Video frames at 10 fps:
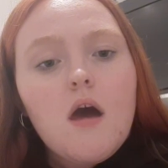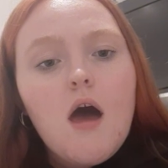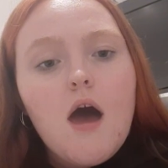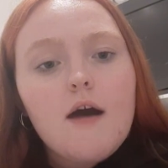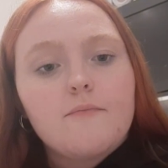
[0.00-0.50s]

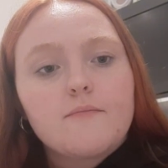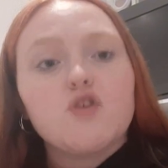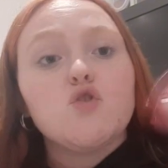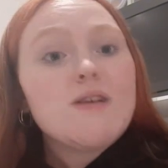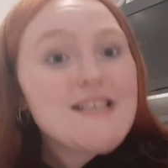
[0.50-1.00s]
Um,
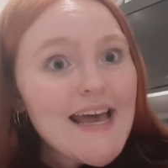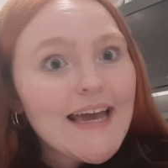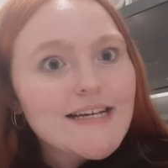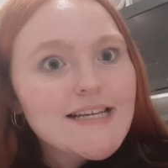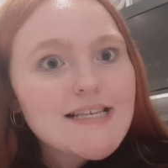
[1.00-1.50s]
can you
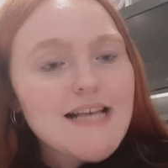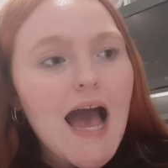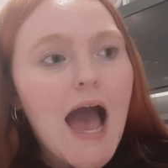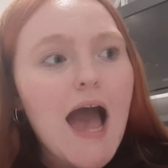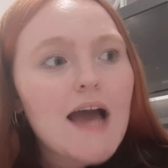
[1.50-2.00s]
assist?
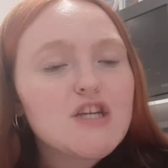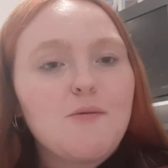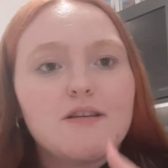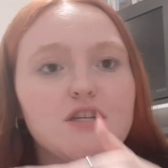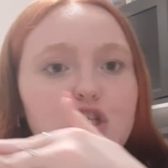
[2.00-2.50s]
And she
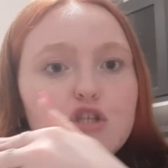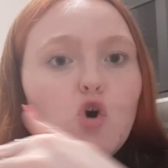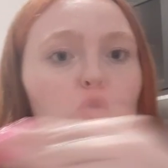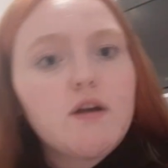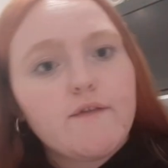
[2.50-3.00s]
basically she
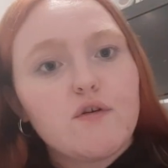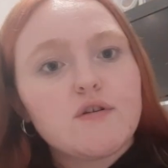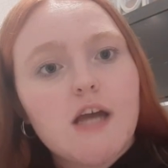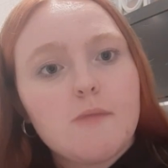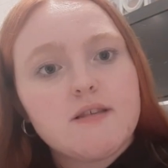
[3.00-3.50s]
talked it
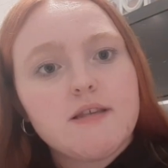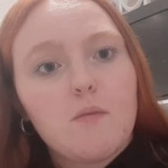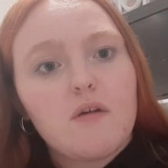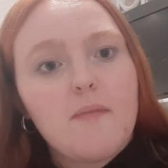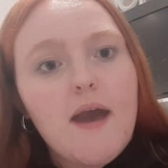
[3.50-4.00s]
through step to
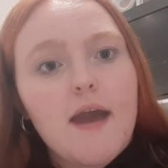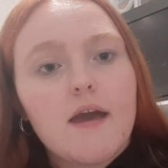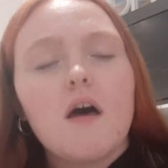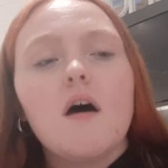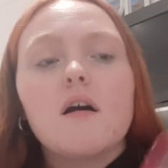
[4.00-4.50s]
step with me